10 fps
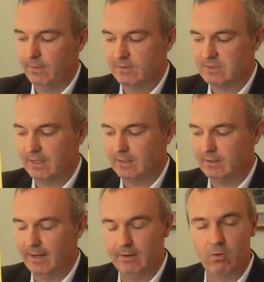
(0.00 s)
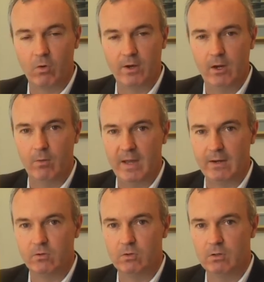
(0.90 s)
The second category here,
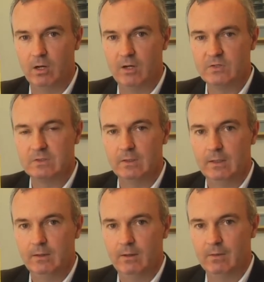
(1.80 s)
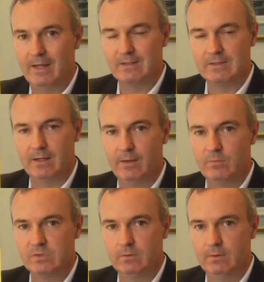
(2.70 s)
medical cost, a lot of
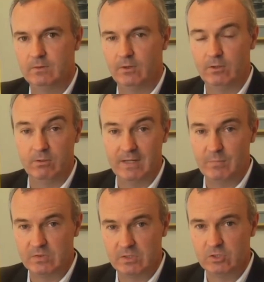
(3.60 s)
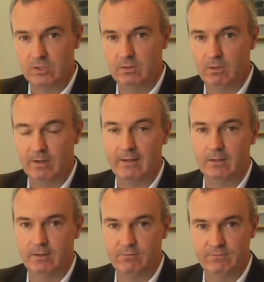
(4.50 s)
times during your deposition, you're not
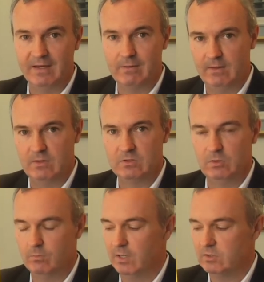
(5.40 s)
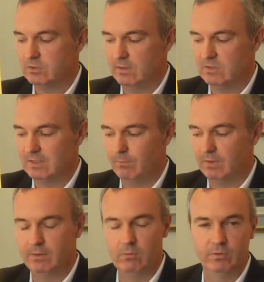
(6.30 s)
going to affect these too much. These
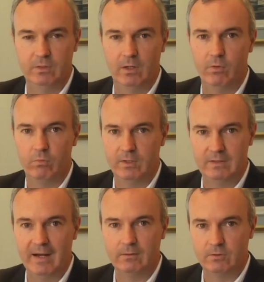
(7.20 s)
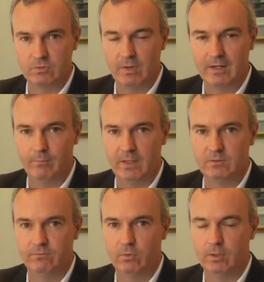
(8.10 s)
typically will deal with what doctors
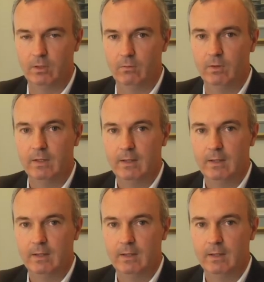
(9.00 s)
recommend for you.